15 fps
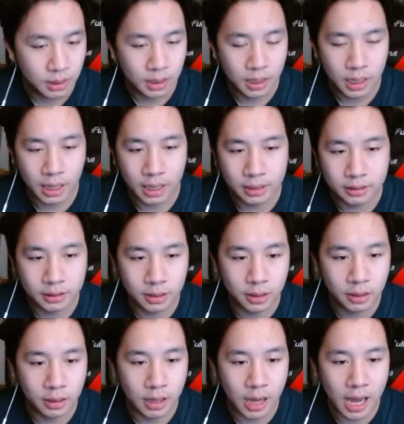And
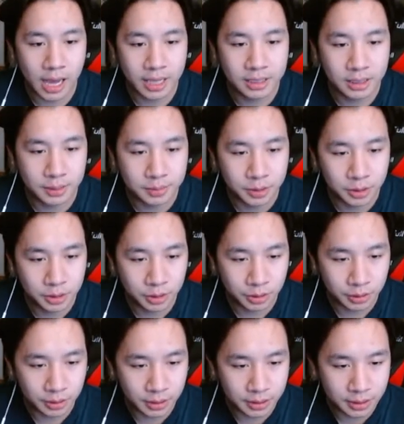so I can substitute
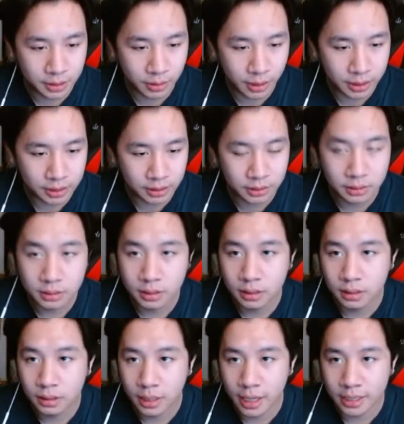this equation,
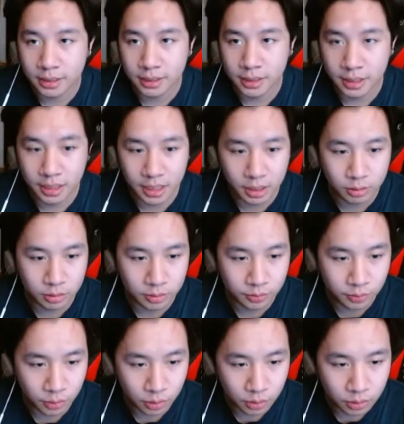x is equal to
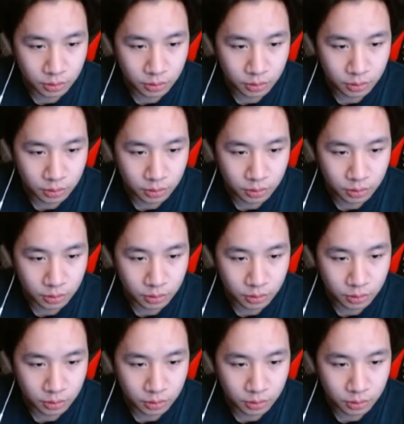4,